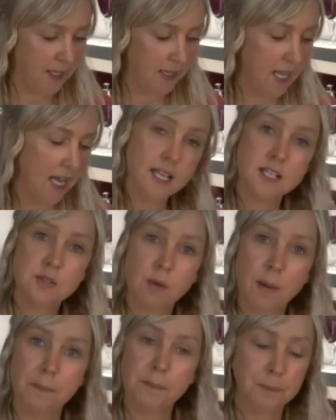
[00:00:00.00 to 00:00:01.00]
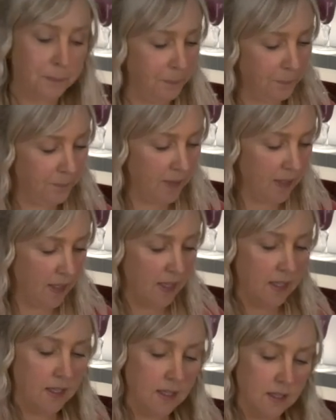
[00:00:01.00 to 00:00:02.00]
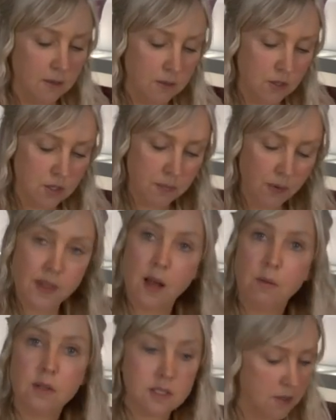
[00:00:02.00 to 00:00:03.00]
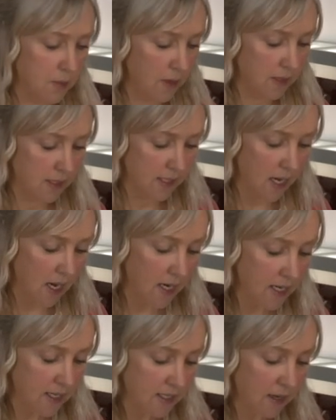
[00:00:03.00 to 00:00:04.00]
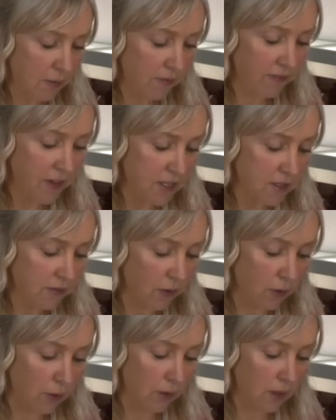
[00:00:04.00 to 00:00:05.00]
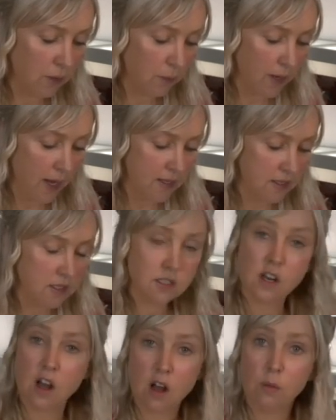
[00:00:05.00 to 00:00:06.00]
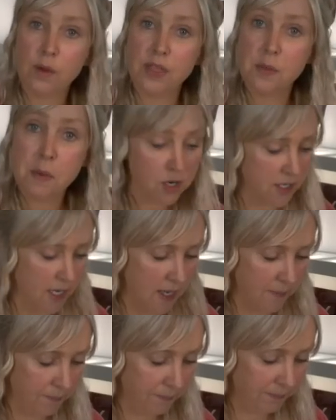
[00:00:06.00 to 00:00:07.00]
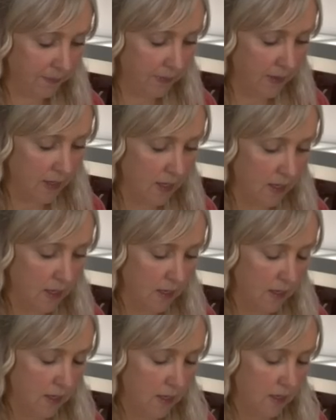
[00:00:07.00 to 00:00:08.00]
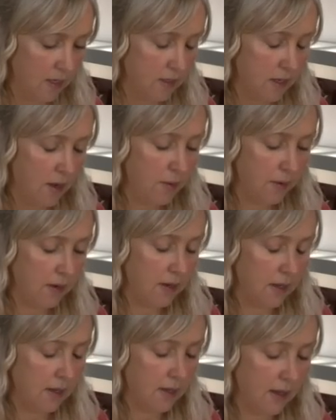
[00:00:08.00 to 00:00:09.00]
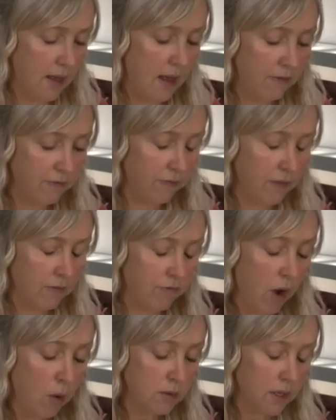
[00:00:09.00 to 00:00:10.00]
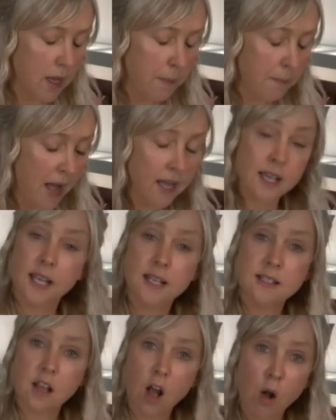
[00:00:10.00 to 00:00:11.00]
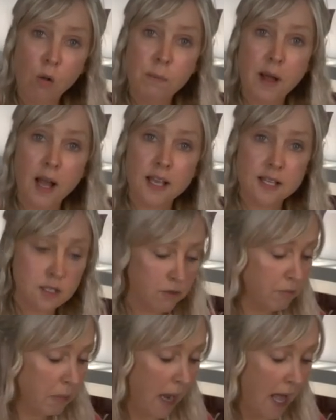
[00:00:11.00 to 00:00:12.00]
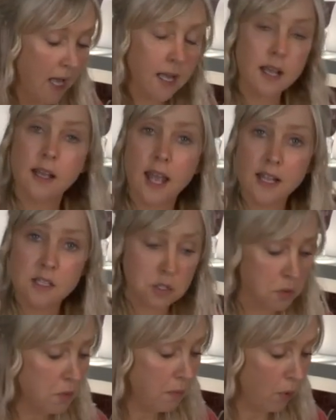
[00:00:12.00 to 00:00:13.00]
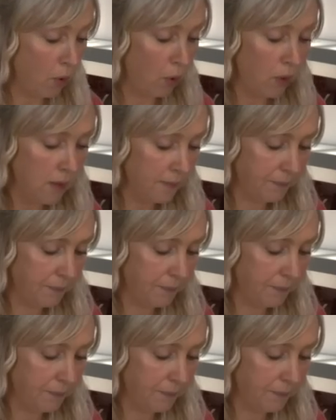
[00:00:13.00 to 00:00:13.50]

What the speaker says: like this one. Just put that one to one side. So first of all we're going to start with the body. So I've rolled a whole packet of black into a ball.